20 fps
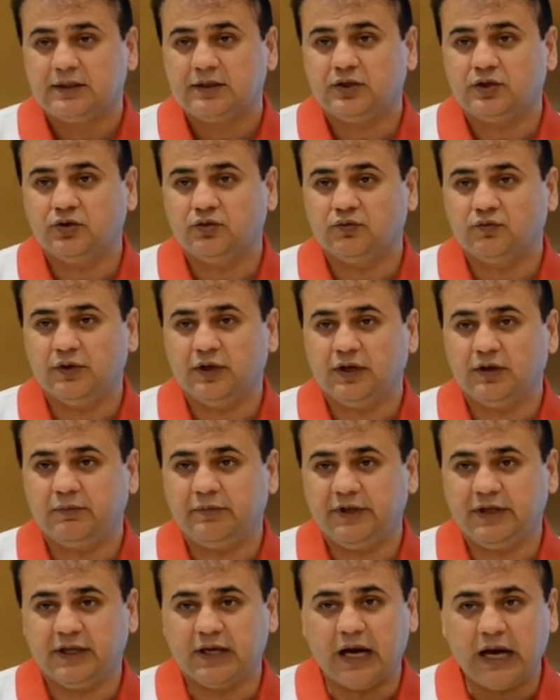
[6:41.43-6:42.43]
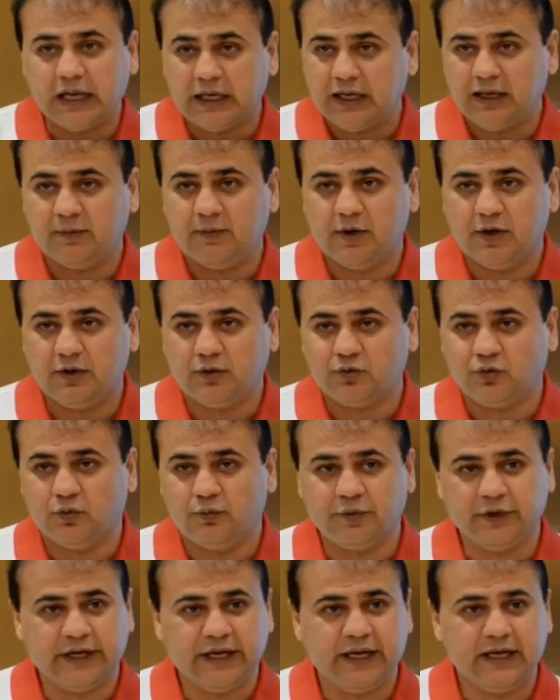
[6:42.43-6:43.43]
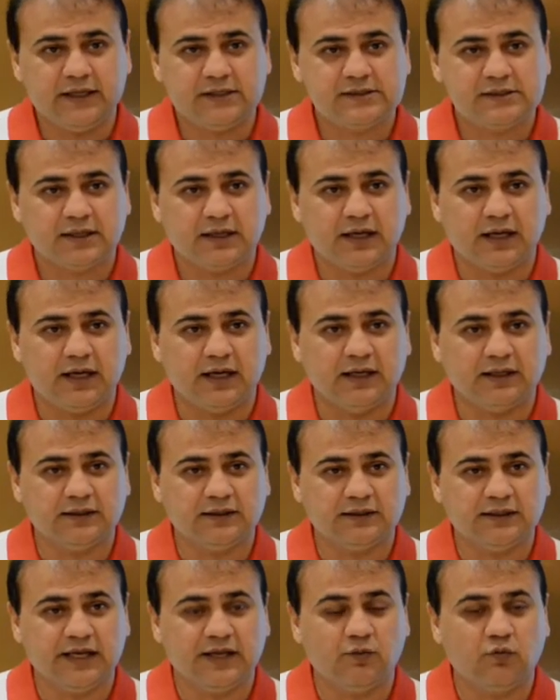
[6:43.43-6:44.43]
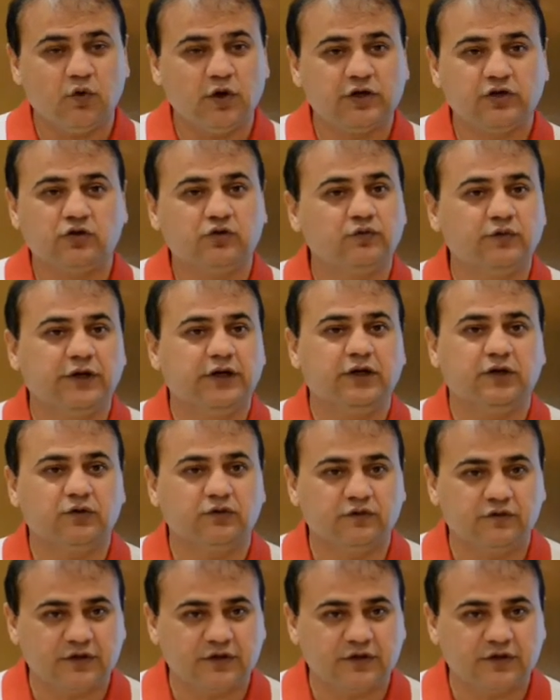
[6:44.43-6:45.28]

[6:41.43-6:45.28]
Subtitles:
you will be unable to operate, and then what you will do.